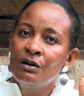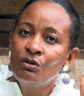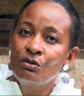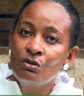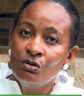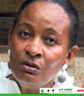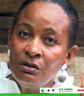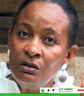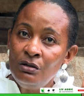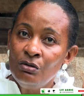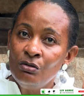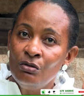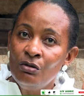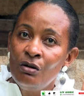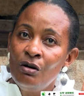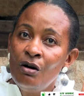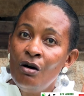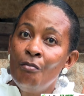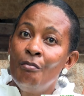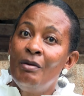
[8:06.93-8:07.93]
good,
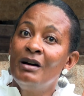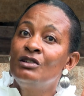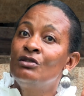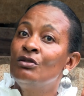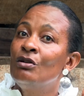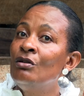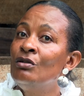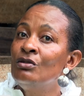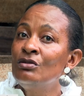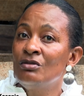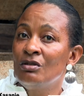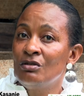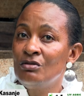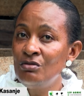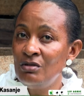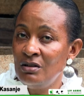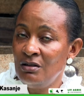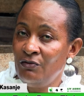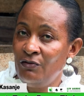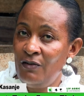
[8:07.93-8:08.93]
but you're also
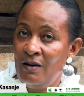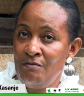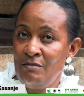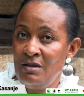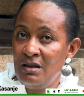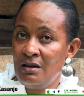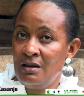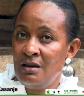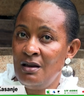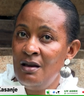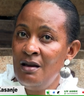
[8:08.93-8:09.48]
doing farming.